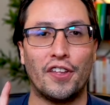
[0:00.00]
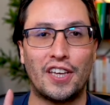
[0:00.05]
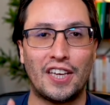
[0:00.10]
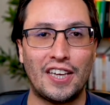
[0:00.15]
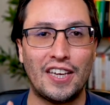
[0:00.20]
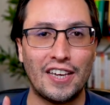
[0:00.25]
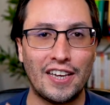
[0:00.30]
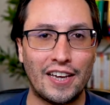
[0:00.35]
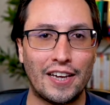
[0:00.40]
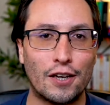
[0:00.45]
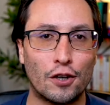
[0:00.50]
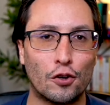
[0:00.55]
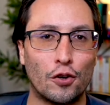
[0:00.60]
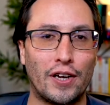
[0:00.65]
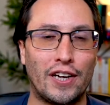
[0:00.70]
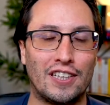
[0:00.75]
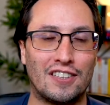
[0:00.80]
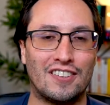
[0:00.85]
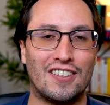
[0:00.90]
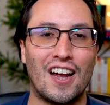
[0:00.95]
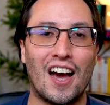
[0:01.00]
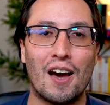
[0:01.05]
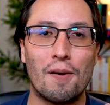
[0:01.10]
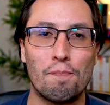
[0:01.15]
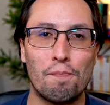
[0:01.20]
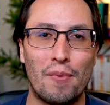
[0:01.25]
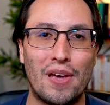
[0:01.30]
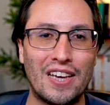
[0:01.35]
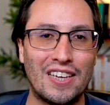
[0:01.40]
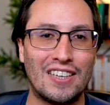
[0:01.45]
key here is
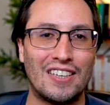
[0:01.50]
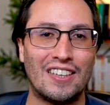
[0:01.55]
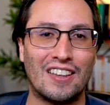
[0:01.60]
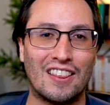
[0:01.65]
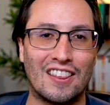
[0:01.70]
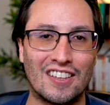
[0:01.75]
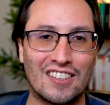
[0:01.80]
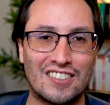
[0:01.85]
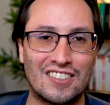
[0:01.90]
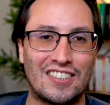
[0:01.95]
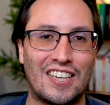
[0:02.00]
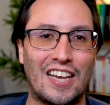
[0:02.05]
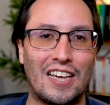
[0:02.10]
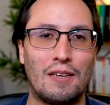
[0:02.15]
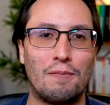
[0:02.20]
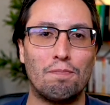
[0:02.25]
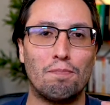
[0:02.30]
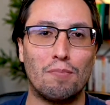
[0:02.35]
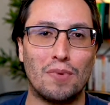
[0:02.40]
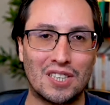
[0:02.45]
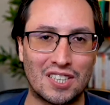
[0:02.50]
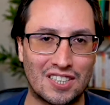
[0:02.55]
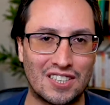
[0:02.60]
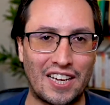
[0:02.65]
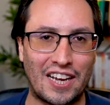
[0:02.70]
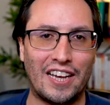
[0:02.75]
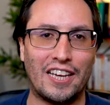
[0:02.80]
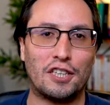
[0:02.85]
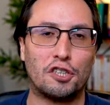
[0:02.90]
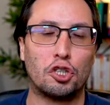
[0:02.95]
not making the same
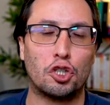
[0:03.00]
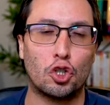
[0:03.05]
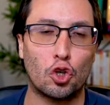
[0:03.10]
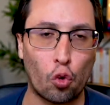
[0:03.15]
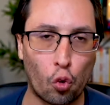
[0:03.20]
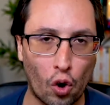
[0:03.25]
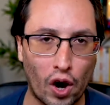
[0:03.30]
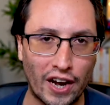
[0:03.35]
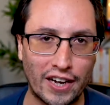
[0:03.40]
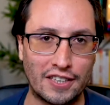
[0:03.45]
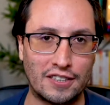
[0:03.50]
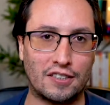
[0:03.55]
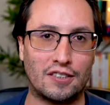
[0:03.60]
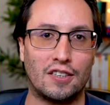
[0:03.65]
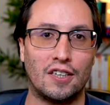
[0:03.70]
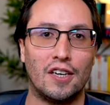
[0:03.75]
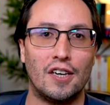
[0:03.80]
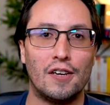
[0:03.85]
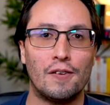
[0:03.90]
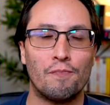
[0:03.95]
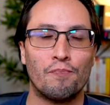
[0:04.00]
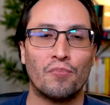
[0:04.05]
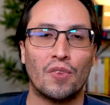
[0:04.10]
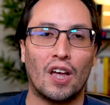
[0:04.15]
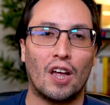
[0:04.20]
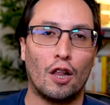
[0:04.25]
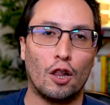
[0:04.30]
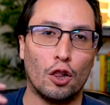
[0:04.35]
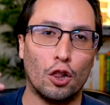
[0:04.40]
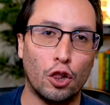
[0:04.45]
mistakes twice.
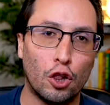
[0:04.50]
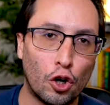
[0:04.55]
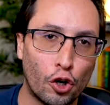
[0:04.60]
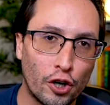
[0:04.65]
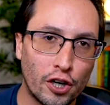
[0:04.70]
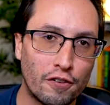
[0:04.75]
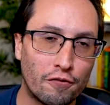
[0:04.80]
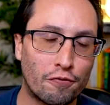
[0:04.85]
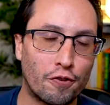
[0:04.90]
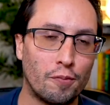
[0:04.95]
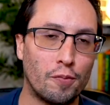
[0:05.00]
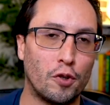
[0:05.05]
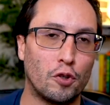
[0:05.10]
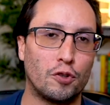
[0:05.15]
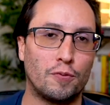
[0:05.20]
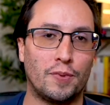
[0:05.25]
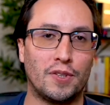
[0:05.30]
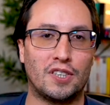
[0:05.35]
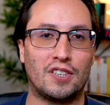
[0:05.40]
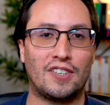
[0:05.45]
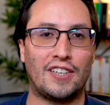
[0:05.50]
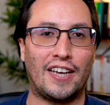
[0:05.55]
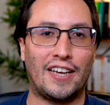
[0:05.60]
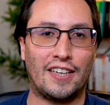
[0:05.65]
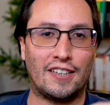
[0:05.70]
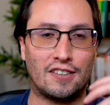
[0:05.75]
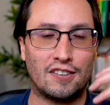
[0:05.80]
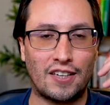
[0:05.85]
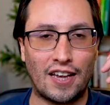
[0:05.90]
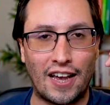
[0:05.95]
Learning from those
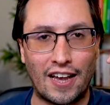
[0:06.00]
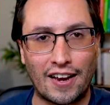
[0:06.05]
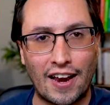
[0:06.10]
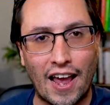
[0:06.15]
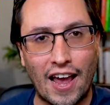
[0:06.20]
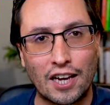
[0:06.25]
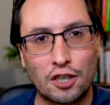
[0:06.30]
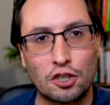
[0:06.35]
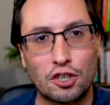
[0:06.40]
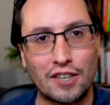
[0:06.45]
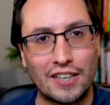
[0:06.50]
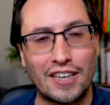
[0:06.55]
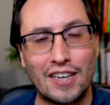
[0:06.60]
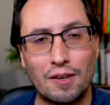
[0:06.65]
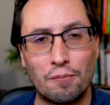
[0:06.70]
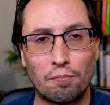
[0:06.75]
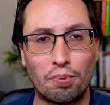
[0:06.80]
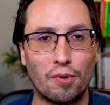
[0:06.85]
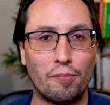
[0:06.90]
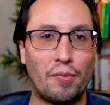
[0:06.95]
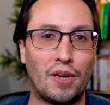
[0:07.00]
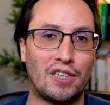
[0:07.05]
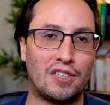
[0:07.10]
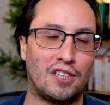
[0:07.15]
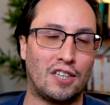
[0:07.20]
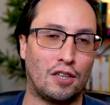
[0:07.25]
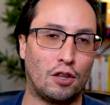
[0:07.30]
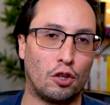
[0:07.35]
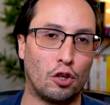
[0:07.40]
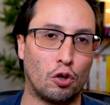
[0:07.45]
mistakes and actually
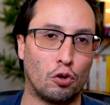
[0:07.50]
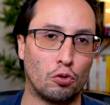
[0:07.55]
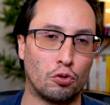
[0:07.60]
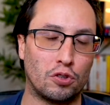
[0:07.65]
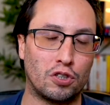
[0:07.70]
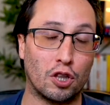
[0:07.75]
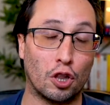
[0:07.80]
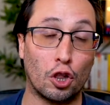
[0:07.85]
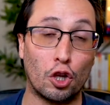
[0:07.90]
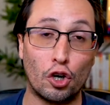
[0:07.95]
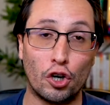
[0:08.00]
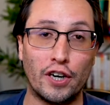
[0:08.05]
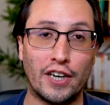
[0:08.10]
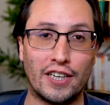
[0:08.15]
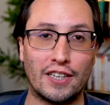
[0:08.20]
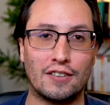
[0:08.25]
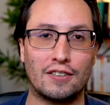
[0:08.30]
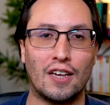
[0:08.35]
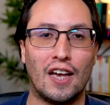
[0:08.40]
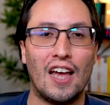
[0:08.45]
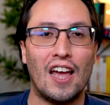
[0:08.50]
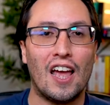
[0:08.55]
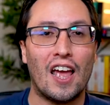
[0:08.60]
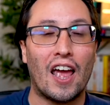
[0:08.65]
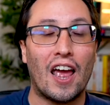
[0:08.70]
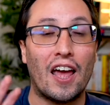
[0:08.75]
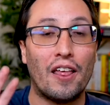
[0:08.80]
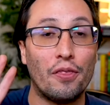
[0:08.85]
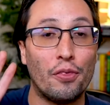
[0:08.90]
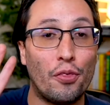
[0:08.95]
implementing those learnings,
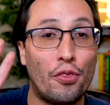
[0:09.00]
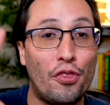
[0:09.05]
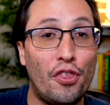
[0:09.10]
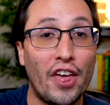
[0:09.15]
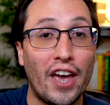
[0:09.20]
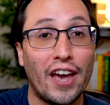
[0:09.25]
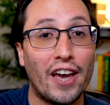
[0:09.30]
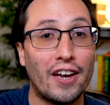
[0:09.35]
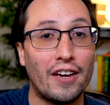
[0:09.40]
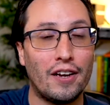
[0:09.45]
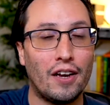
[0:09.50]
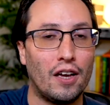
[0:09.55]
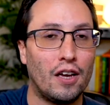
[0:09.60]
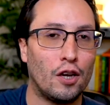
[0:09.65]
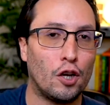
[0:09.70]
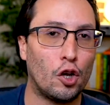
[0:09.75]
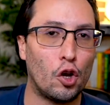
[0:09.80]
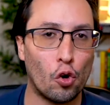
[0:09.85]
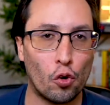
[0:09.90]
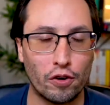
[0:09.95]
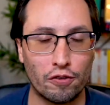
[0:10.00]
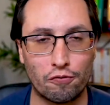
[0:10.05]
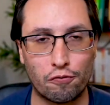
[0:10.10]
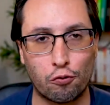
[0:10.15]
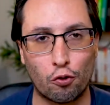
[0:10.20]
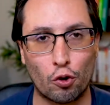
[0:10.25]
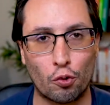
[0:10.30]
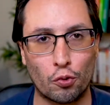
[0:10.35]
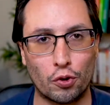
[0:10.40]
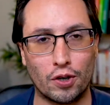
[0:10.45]
and then going
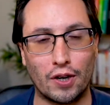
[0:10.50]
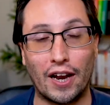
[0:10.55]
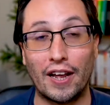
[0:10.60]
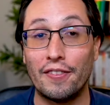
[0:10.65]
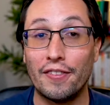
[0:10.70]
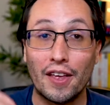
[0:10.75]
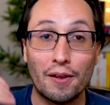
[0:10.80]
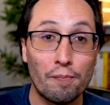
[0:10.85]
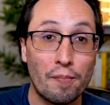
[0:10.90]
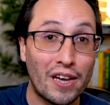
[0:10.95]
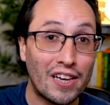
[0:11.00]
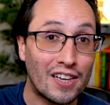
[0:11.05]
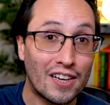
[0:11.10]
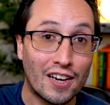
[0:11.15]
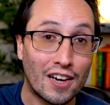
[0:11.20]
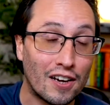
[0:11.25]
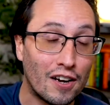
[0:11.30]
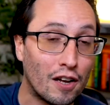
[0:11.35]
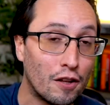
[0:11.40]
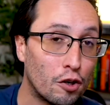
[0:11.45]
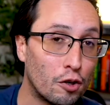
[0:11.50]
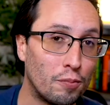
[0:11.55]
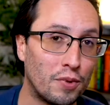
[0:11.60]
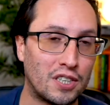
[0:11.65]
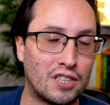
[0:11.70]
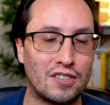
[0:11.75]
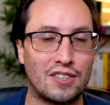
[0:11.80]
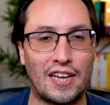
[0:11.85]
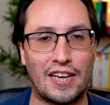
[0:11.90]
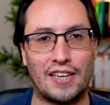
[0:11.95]
forward and then making another
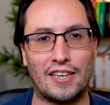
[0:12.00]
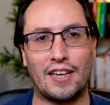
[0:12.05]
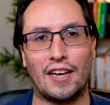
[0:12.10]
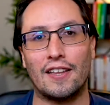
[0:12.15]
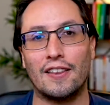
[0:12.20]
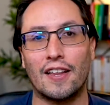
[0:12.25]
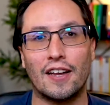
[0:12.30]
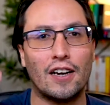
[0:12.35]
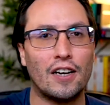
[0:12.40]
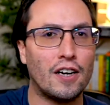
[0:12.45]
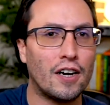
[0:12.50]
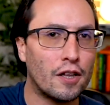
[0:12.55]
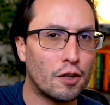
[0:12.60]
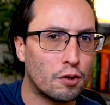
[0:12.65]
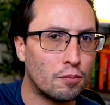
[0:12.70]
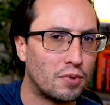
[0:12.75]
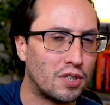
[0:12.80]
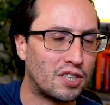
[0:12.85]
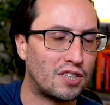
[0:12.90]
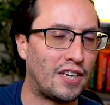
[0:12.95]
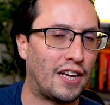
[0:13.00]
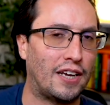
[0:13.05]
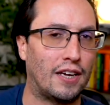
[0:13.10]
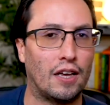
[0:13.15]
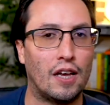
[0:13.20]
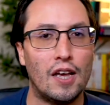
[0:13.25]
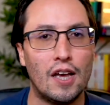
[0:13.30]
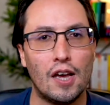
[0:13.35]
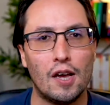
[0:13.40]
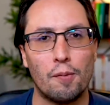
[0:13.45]
mistake and then another
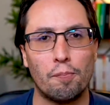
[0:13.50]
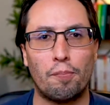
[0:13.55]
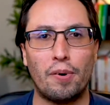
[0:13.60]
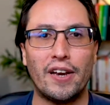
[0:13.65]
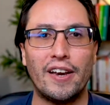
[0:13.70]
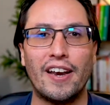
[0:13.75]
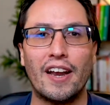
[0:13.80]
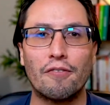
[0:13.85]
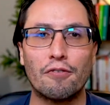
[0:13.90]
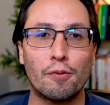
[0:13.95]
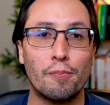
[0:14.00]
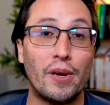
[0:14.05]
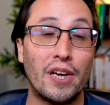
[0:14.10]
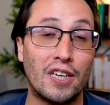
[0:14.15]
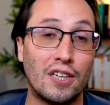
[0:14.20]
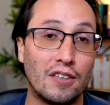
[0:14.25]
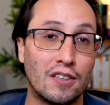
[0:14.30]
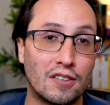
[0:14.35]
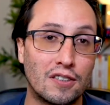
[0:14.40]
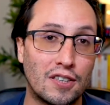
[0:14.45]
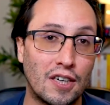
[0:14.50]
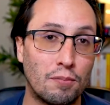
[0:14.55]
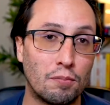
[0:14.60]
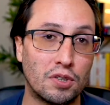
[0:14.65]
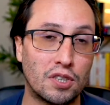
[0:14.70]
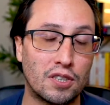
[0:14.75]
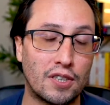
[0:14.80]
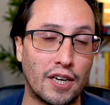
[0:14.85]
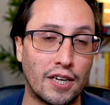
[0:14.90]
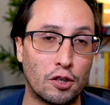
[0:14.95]
mistake, but never making the same
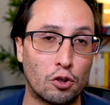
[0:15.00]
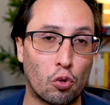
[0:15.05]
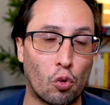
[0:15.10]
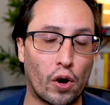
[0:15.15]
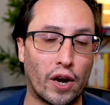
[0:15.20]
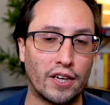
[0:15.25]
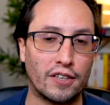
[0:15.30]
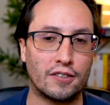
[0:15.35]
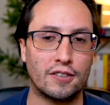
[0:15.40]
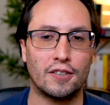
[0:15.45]
mistake twice.